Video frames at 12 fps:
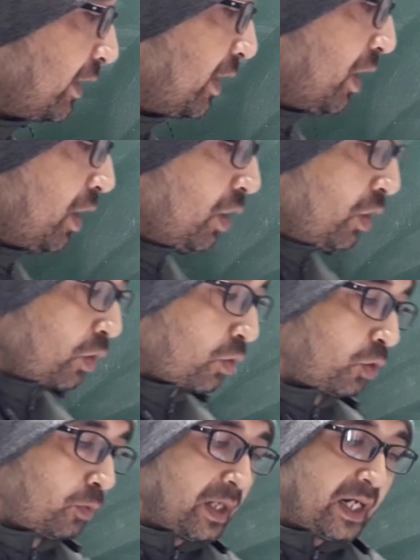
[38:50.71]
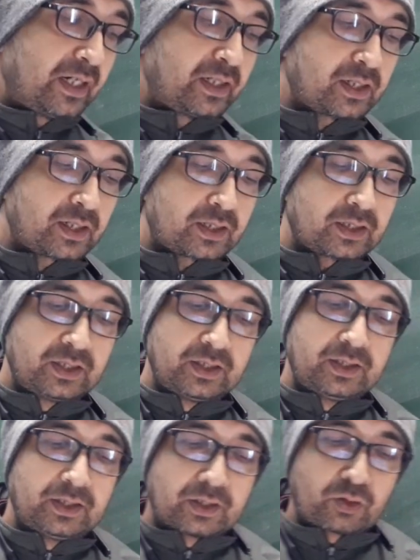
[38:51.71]
in cobalt,
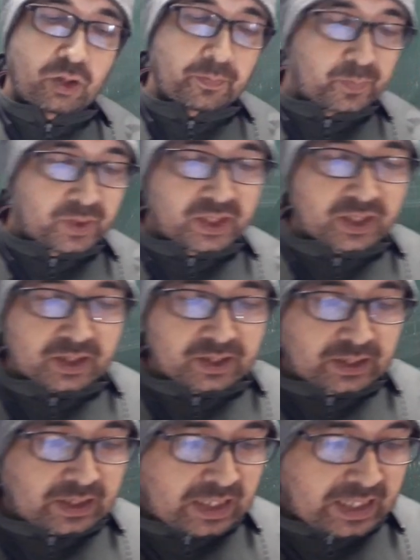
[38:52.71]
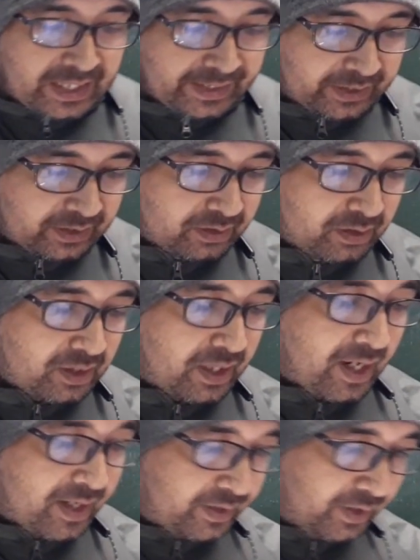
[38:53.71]
copper, iron
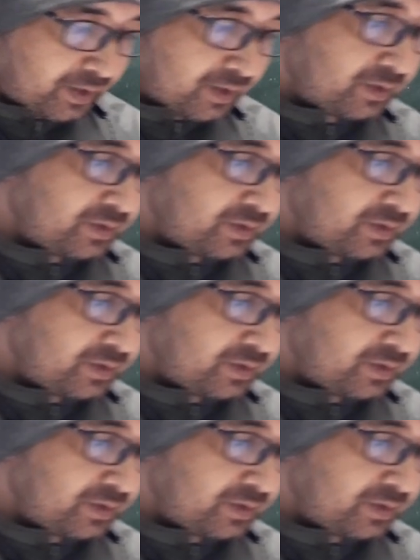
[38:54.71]
and nickel